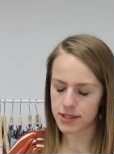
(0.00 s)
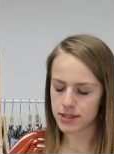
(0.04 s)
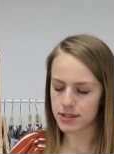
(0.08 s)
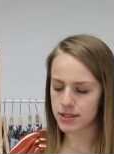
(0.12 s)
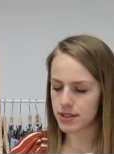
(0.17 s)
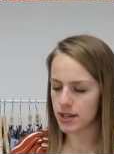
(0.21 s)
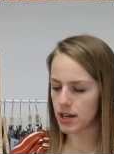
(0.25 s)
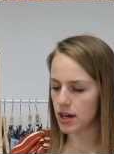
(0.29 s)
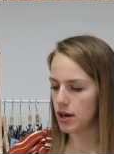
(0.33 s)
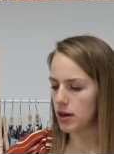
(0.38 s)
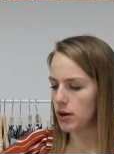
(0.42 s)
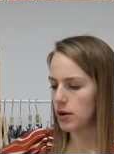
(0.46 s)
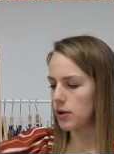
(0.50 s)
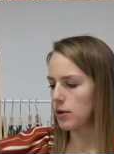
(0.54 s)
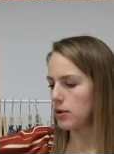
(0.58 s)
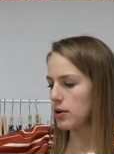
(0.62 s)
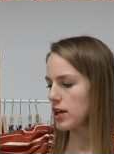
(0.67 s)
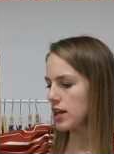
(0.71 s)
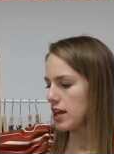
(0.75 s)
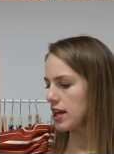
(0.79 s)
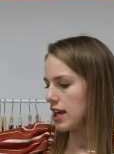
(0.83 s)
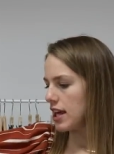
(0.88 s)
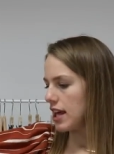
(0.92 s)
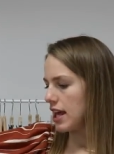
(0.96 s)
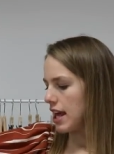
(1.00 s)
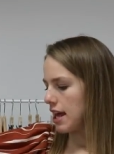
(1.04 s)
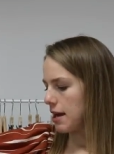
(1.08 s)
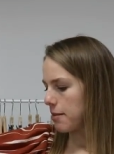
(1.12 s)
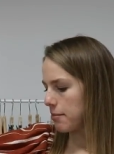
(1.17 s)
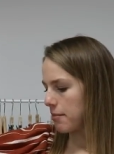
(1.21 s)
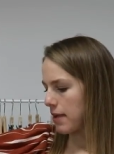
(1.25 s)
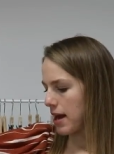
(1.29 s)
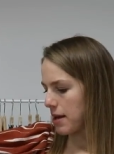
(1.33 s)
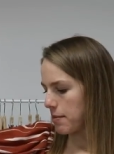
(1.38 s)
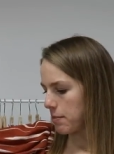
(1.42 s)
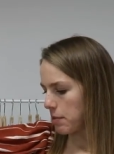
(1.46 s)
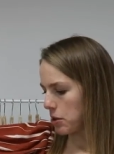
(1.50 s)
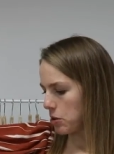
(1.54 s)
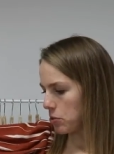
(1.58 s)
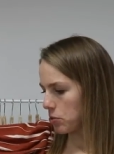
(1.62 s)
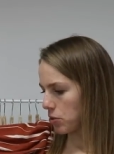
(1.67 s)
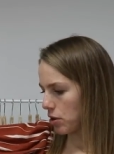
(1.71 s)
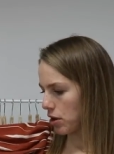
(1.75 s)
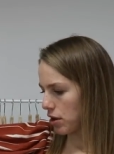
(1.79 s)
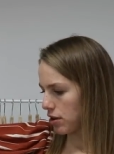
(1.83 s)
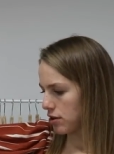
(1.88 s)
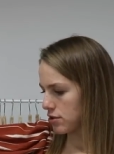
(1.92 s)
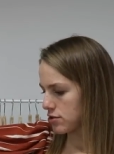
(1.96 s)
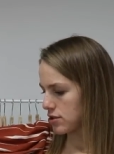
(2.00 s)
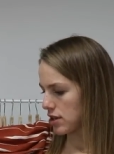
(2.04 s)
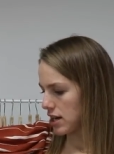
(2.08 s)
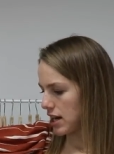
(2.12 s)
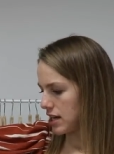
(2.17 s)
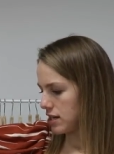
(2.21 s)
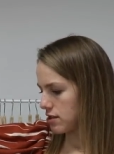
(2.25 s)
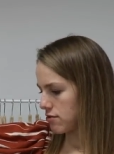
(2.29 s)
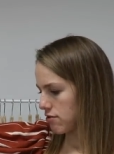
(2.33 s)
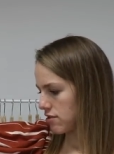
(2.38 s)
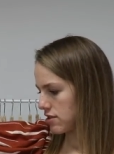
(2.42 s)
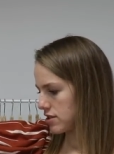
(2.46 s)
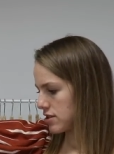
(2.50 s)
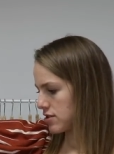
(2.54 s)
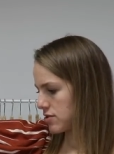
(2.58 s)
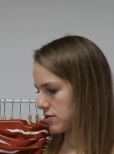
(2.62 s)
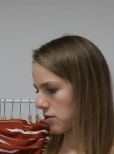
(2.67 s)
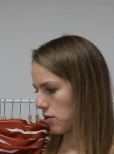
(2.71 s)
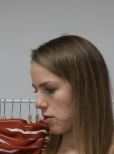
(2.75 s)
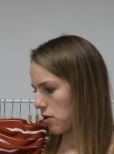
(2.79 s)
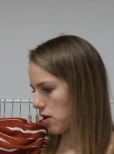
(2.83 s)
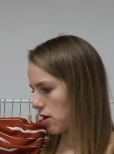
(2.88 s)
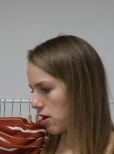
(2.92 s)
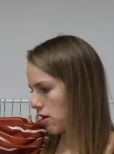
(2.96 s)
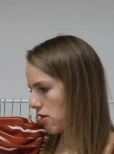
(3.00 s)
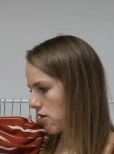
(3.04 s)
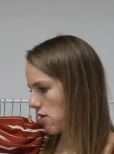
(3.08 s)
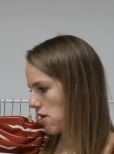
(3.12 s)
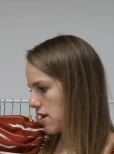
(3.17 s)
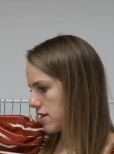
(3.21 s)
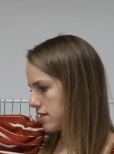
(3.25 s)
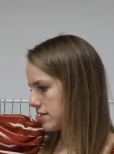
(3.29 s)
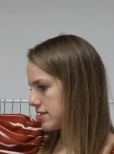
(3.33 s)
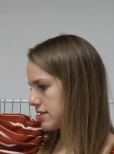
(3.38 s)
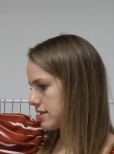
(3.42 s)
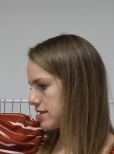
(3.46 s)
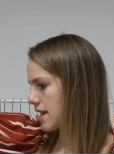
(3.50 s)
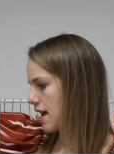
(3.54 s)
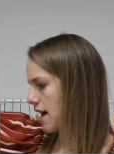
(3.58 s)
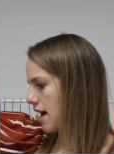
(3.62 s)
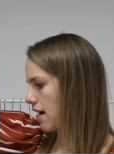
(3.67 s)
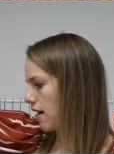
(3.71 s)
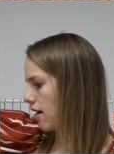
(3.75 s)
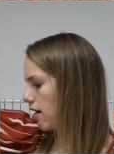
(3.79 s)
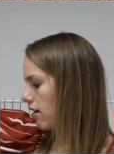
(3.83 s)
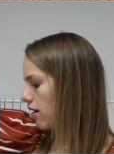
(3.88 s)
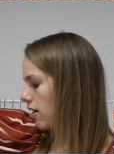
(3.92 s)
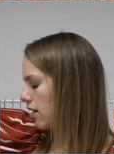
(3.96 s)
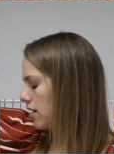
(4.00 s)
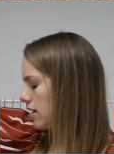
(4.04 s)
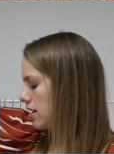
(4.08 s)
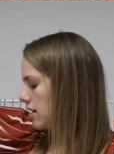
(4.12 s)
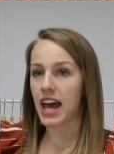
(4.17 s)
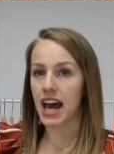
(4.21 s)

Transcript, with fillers: So it might be worth trying to restore and sell.